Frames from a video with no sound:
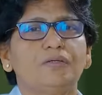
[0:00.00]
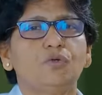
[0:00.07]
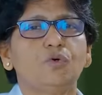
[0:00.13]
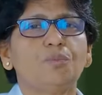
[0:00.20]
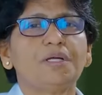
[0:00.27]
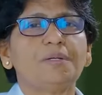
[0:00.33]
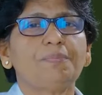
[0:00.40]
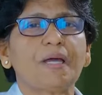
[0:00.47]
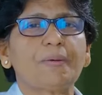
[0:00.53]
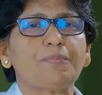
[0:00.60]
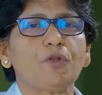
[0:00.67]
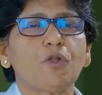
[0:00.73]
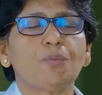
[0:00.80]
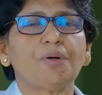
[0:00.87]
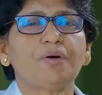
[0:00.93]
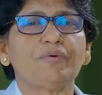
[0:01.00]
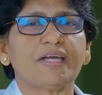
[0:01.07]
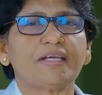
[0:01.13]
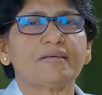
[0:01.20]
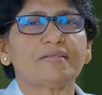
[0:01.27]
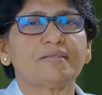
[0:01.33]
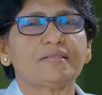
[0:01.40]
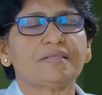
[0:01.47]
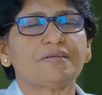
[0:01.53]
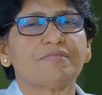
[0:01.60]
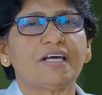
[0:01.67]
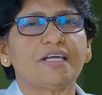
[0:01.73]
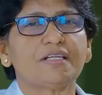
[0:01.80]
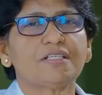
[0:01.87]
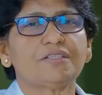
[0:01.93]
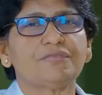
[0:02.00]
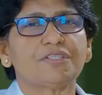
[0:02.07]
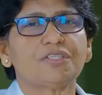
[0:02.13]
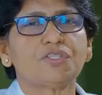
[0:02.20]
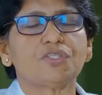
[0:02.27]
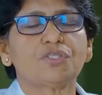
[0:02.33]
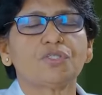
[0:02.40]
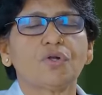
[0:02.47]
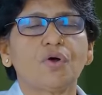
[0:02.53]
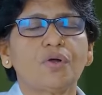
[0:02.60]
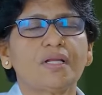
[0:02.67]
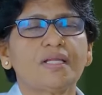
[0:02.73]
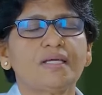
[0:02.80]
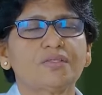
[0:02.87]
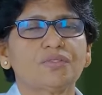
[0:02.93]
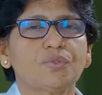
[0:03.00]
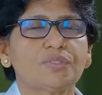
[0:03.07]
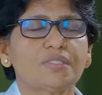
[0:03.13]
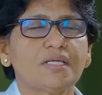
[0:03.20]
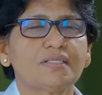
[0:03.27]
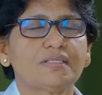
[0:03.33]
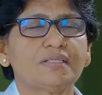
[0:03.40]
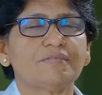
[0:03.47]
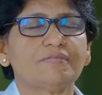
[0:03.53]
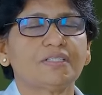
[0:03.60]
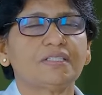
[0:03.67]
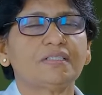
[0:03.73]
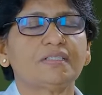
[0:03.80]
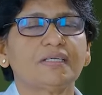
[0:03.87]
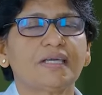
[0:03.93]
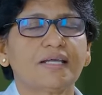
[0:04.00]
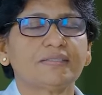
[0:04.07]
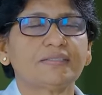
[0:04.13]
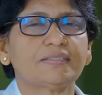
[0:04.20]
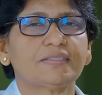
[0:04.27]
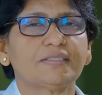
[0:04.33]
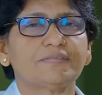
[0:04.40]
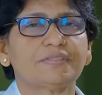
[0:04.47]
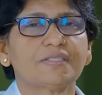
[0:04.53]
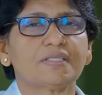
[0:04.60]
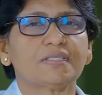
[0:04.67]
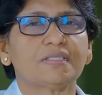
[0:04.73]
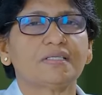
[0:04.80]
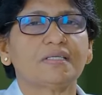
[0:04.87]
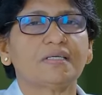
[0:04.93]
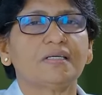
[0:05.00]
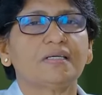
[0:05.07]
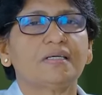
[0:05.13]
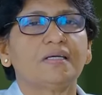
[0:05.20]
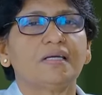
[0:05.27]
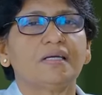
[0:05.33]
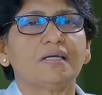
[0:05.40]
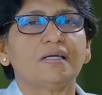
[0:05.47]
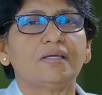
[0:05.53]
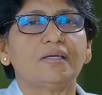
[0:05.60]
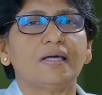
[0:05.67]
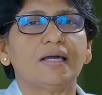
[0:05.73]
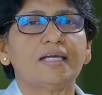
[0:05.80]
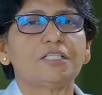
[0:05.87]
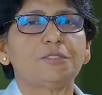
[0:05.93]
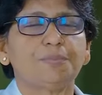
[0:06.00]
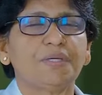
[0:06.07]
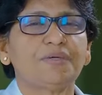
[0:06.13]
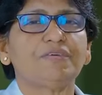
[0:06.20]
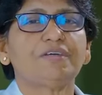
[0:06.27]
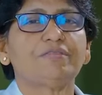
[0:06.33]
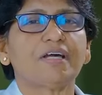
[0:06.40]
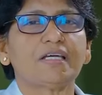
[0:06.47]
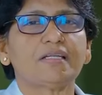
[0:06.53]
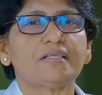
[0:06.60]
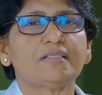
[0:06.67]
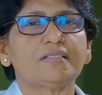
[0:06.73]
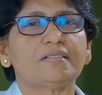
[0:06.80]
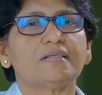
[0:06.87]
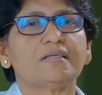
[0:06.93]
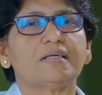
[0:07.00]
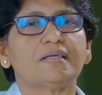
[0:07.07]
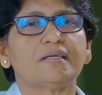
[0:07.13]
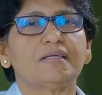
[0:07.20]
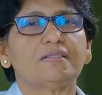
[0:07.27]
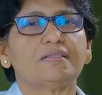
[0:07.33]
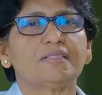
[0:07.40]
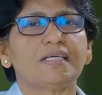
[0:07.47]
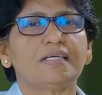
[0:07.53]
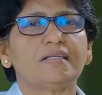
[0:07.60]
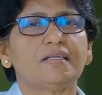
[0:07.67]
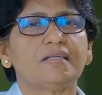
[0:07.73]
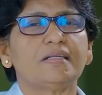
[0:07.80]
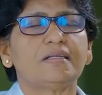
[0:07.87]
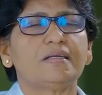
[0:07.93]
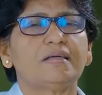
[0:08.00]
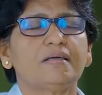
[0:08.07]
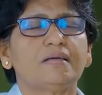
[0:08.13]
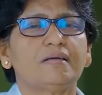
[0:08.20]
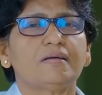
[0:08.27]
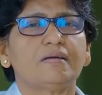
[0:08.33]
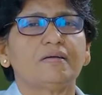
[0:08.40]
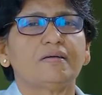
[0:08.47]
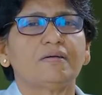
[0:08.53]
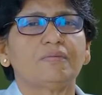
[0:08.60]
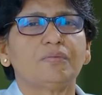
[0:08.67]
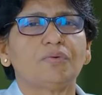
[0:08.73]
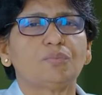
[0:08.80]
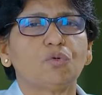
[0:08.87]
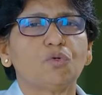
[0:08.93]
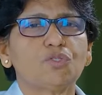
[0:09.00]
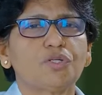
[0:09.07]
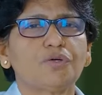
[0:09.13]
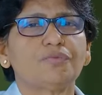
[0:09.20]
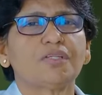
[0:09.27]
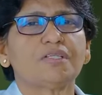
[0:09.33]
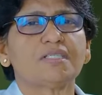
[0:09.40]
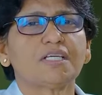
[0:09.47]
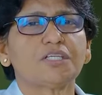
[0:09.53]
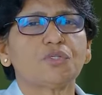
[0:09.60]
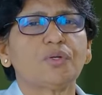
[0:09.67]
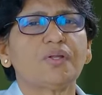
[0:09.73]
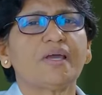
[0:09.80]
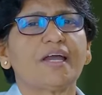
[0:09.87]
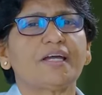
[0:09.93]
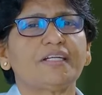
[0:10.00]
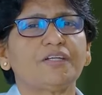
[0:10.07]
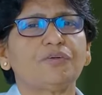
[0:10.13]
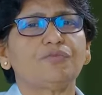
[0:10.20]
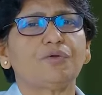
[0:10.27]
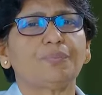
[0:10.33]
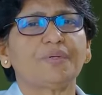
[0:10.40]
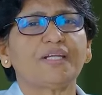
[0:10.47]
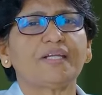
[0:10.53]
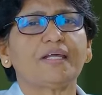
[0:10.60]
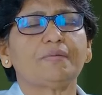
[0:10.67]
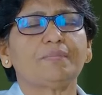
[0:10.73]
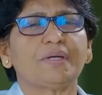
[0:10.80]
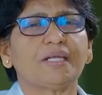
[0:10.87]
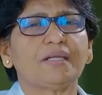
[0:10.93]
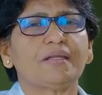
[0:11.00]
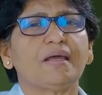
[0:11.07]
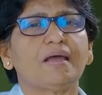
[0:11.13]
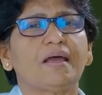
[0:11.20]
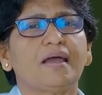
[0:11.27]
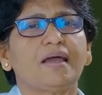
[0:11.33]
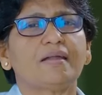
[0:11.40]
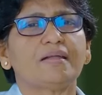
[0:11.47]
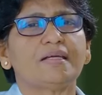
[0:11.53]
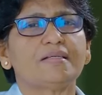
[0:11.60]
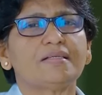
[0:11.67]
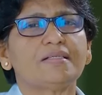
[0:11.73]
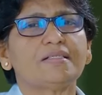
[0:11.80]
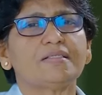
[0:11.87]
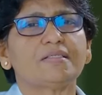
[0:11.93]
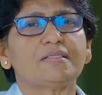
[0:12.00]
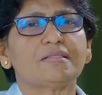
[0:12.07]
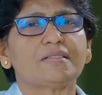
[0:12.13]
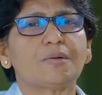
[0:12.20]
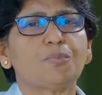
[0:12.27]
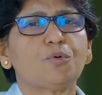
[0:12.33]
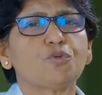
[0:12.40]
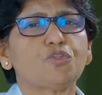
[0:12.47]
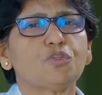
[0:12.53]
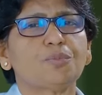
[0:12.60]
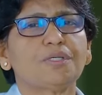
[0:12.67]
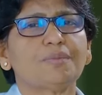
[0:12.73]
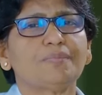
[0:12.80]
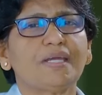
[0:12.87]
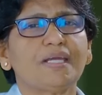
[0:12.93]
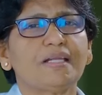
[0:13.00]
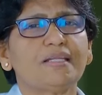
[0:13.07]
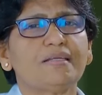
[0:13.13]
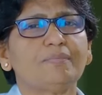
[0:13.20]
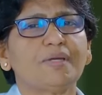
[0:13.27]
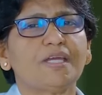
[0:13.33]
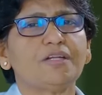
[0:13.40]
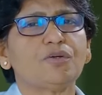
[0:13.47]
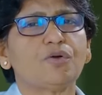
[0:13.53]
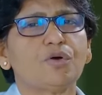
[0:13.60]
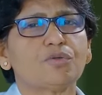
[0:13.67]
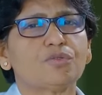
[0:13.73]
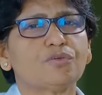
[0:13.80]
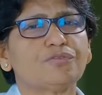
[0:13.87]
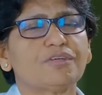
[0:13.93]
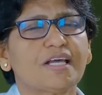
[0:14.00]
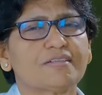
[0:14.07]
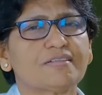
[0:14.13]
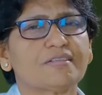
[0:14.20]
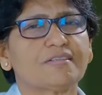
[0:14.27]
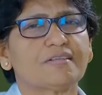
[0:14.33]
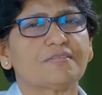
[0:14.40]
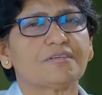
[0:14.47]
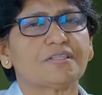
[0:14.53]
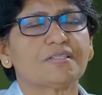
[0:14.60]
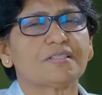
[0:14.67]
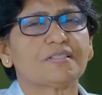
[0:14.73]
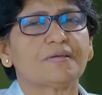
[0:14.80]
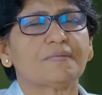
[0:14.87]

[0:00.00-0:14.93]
Human papillomavirus is a virus which is strongly associated with cancer cervix. H P V virus is seen in most of the sexually active women and men, and it is supposed to be mainly main cause of cancer cervix.